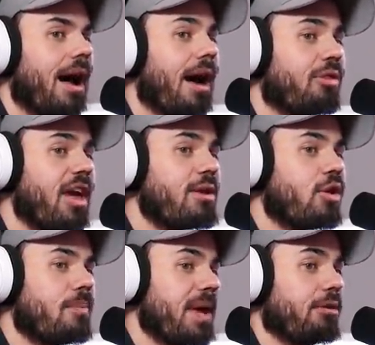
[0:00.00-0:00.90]
I think you
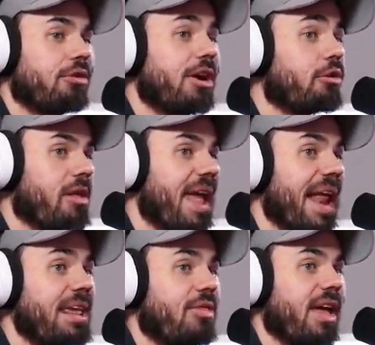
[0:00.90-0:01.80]
could be on literally
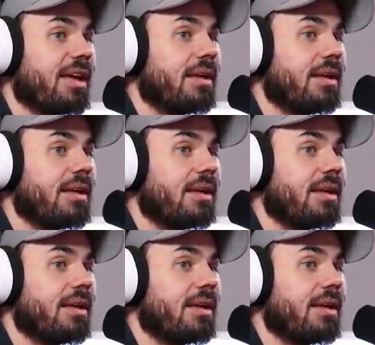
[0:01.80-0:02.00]
anything.